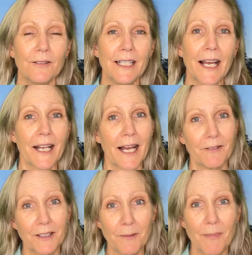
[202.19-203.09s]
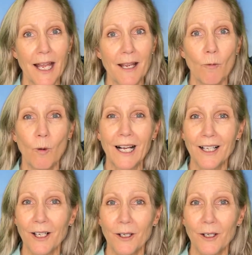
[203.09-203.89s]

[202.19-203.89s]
yet having to pay well